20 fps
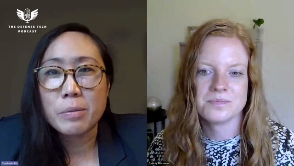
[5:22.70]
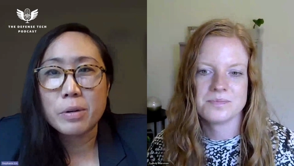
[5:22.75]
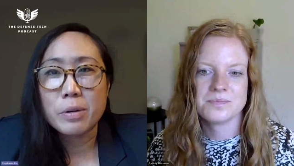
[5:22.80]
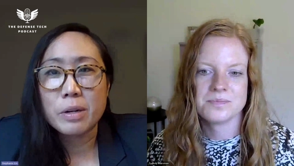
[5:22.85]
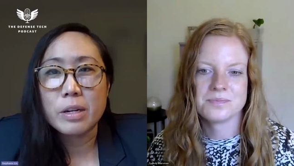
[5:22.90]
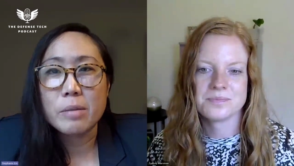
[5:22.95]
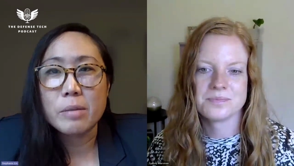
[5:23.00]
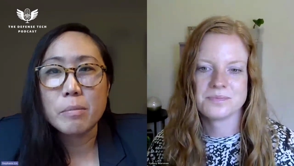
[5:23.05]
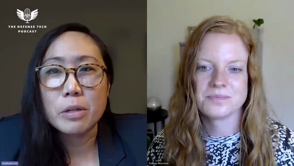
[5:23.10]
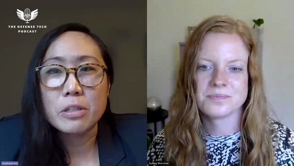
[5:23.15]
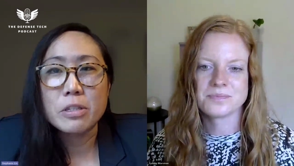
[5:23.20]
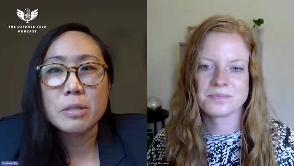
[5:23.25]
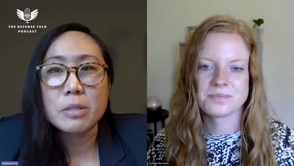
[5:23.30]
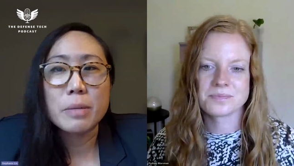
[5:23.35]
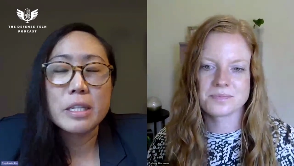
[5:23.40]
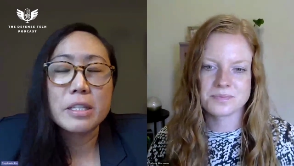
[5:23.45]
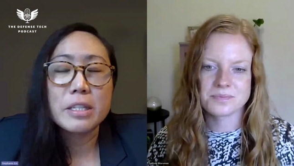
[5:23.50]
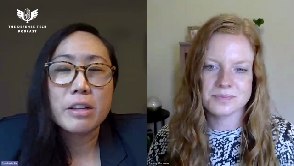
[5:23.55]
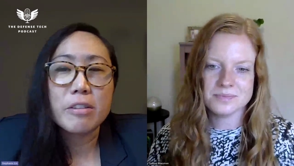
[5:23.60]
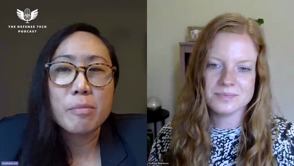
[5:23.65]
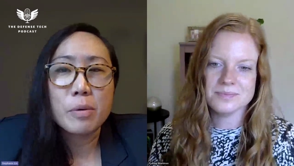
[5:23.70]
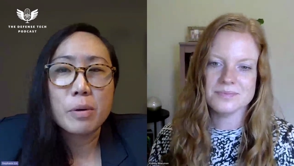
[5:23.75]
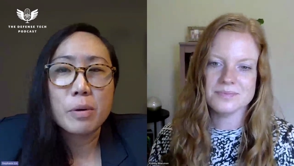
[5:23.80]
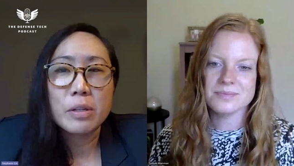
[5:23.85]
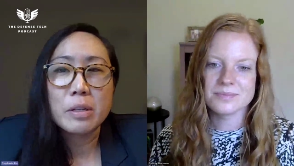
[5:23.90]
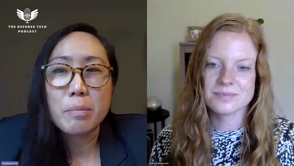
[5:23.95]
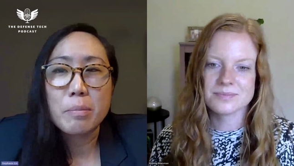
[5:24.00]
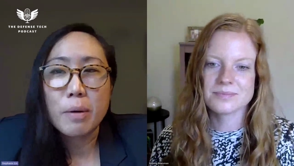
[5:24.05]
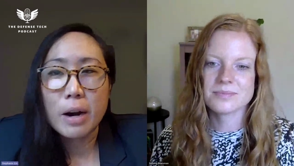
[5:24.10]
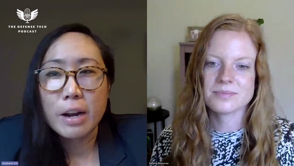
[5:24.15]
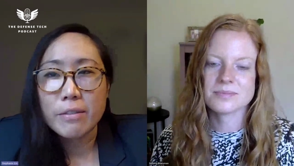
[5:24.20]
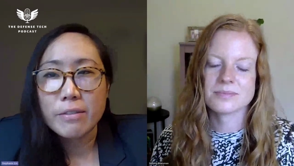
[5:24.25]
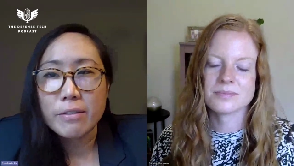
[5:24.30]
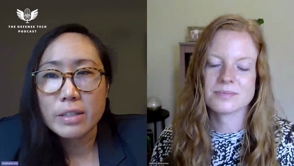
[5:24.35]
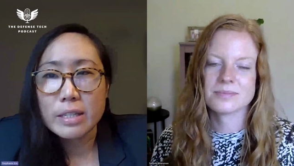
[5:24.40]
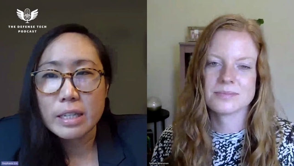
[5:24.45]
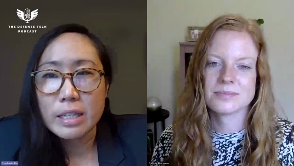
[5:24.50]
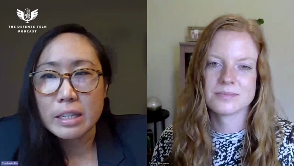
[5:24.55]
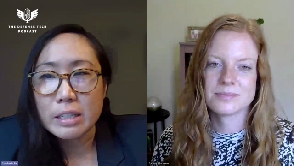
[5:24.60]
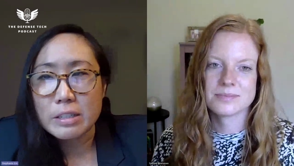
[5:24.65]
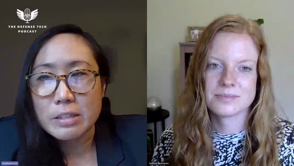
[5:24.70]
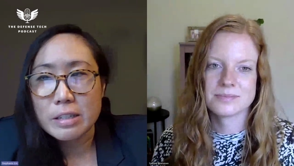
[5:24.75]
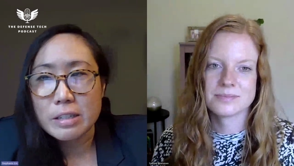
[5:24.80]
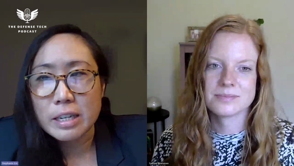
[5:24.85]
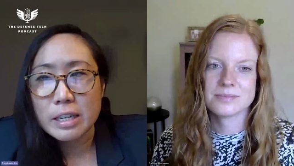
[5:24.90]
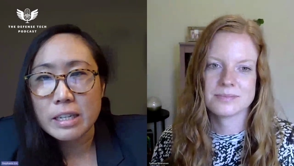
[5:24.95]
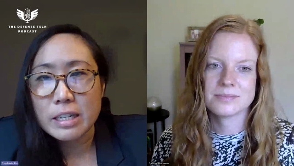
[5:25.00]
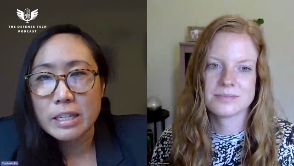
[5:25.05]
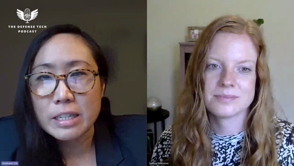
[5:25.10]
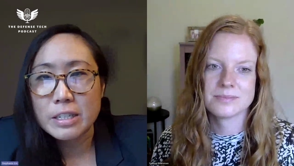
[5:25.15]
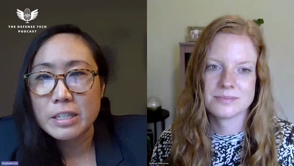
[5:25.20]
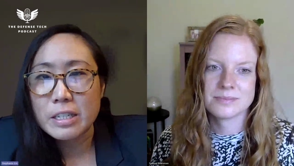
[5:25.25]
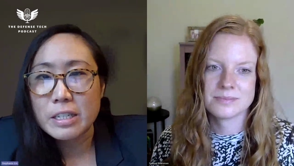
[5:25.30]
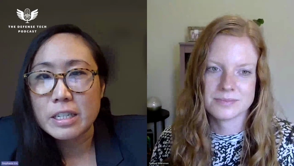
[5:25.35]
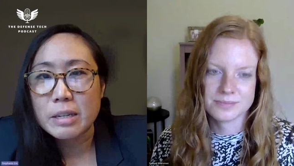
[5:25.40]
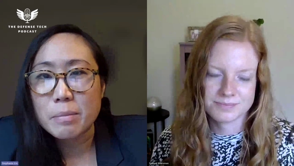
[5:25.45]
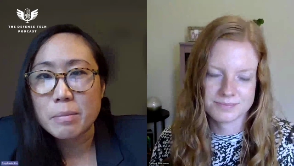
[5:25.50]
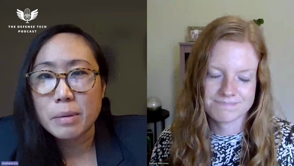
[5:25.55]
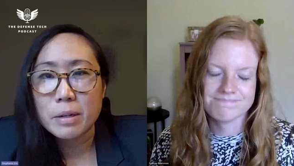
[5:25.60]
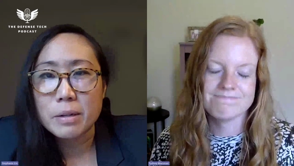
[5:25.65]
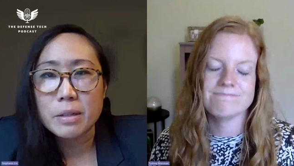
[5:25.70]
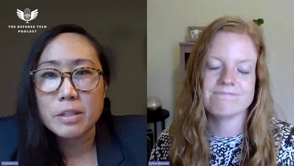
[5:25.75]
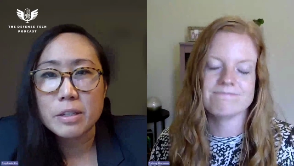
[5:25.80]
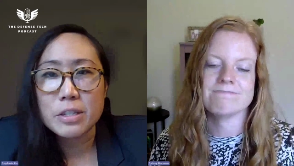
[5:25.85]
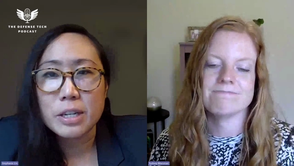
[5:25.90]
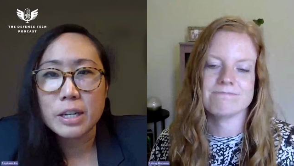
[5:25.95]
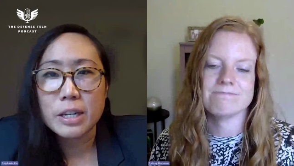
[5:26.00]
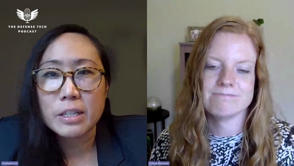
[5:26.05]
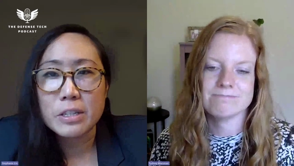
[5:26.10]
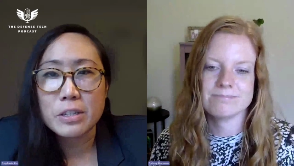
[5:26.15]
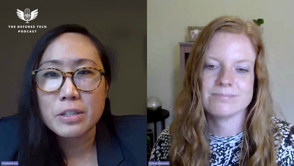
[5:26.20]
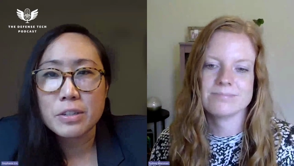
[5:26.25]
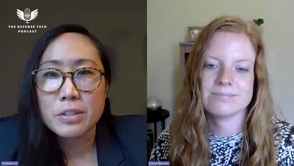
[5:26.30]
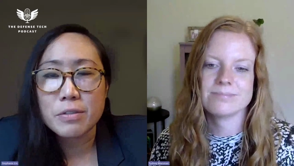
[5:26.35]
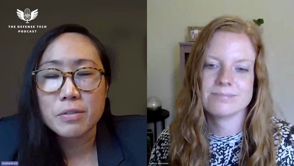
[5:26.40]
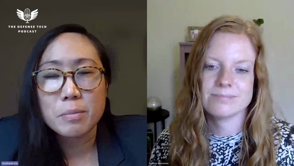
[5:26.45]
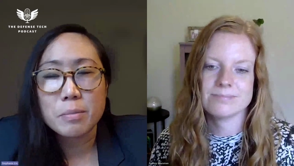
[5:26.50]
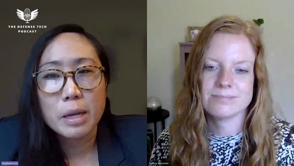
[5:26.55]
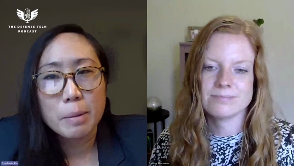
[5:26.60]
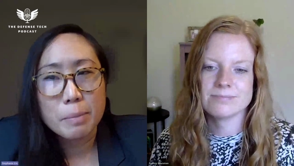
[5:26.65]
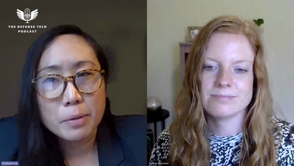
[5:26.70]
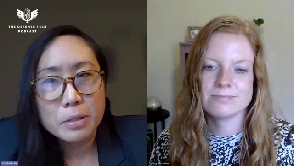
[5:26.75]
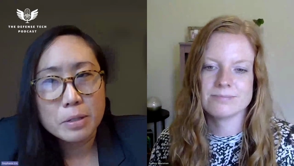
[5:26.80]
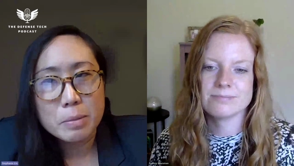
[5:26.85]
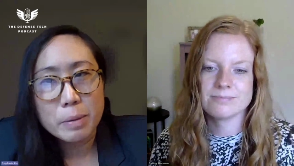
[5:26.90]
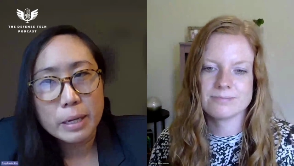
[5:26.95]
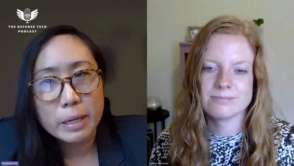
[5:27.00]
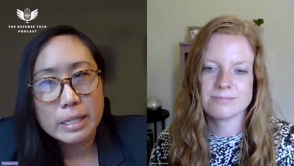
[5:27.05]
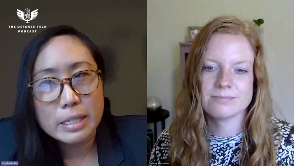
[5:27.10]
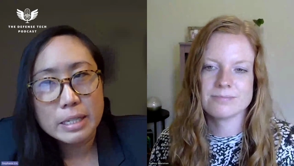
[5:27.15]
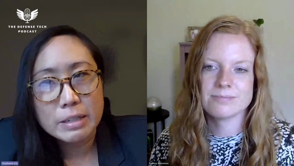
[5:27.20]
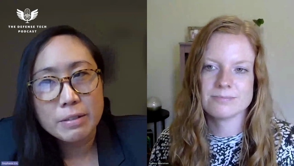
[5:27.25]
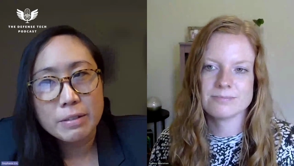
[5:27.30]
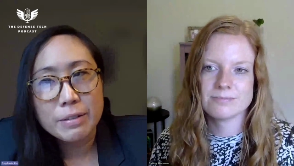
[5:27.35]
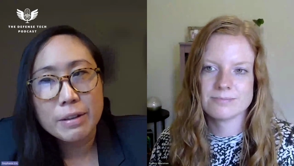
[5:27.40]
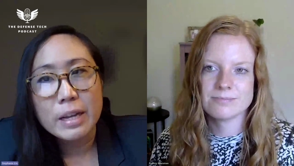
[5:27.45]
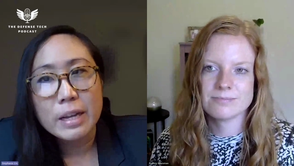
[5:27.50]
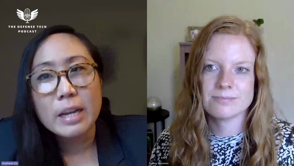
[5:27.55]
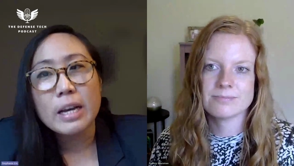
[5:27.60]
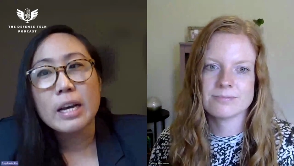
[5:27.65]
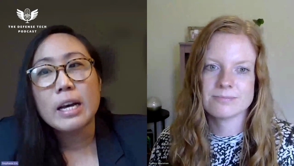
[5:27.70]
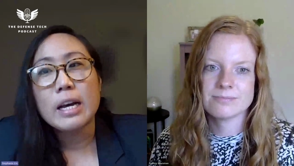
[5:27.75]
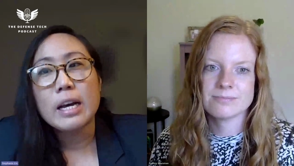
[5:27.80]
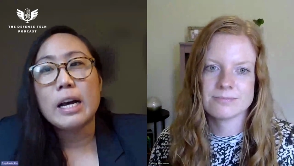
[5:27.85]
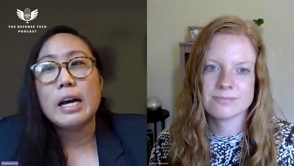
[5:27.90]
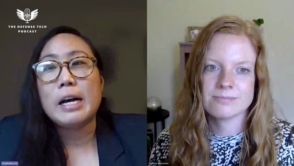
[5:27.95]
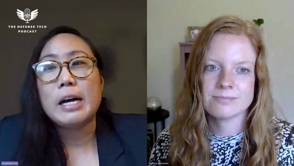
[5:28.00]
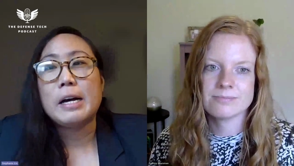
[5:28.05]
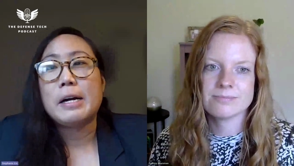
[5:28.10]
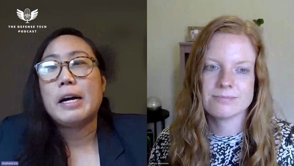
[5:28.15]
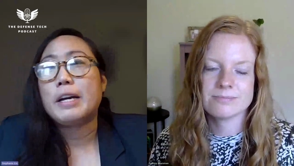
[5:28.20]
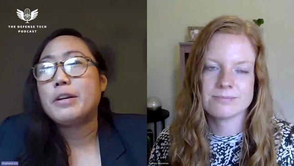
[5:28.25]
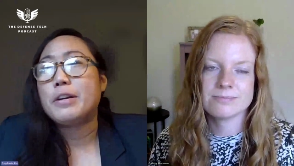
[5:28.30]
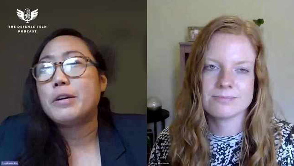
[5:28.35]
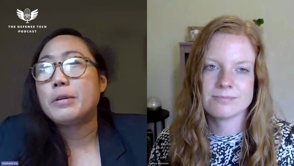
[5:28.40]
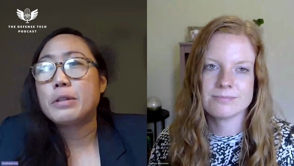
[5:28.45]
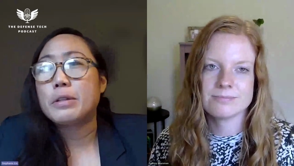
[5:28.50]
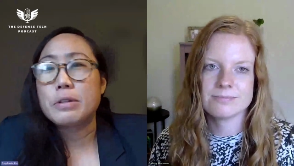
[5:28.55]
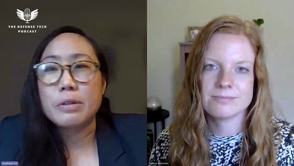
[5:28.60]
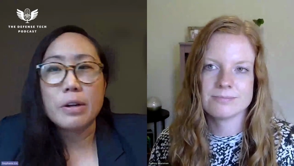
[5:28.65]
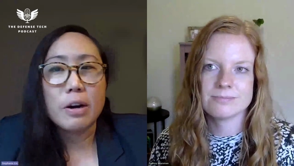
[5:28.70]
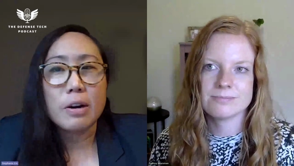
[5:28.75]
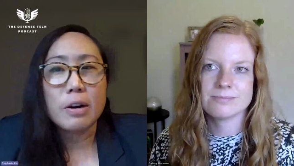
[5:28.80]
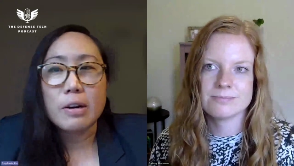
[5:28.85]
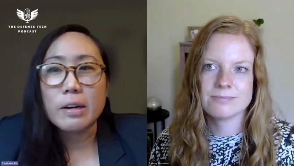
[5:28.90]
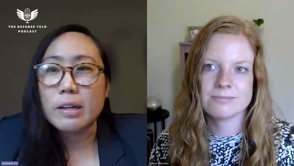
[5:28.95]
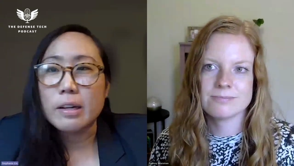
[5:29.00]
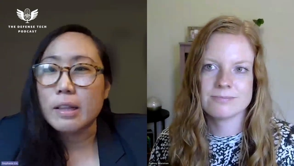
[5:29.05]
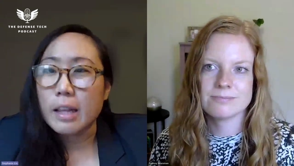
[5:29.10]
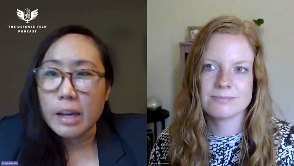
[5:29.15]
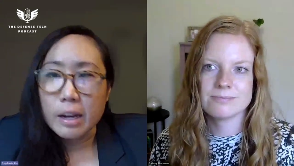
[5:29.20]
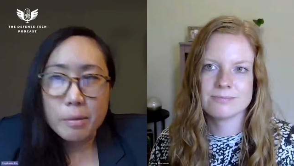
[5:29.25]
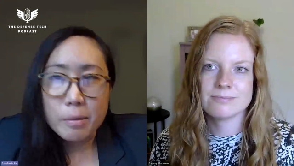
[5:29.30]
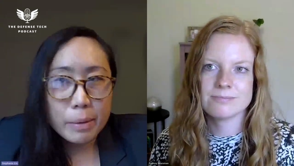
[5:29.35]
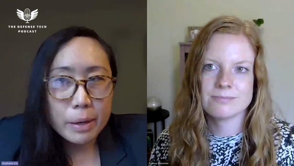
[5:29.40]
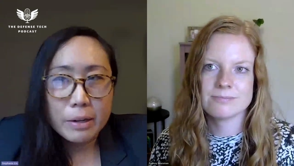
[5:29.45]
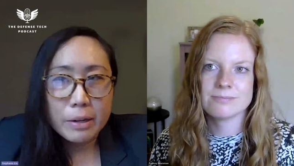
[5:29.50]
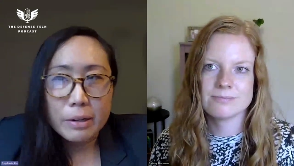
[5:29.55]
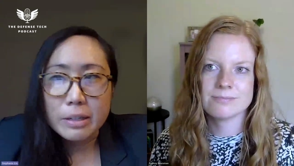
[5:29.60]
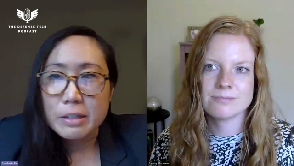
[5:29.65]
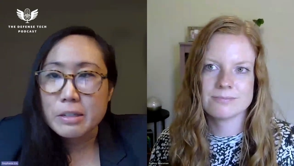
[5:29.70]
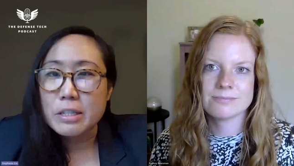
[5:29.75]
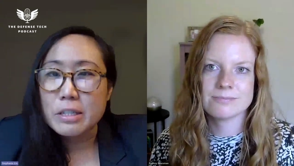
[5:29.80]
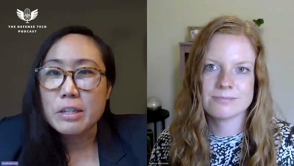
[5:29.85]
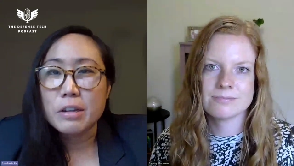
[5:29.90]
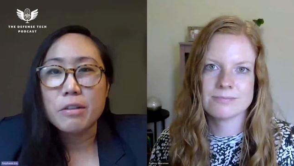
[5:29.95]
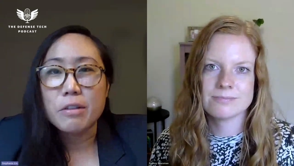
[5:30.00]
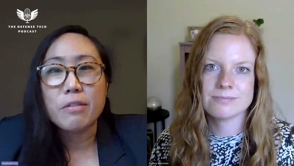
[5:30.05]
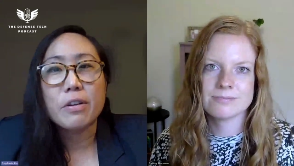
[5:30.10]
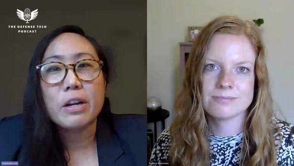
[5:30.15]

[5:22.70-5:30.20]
Speaker 1: I wanted to immerse myself more on the private sector side to understand better mm-hmm. the challenges from that perspective. Uh, I know there are a lot of barriers to